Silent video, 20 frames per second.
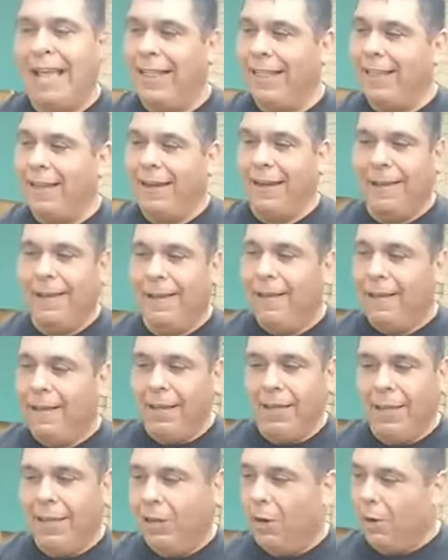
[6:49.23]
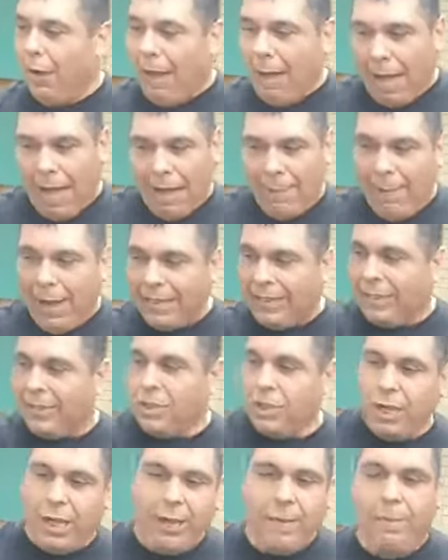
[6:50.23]
And, I'm at the
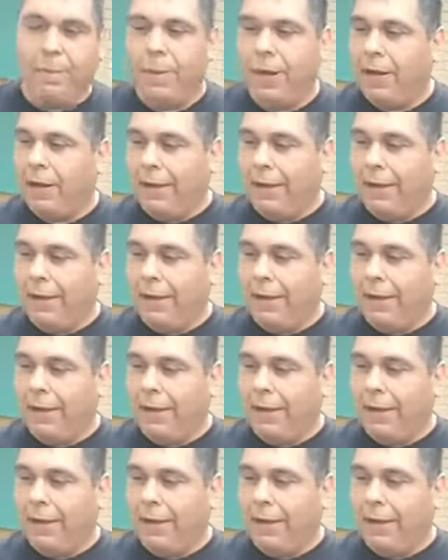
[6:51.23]
gym.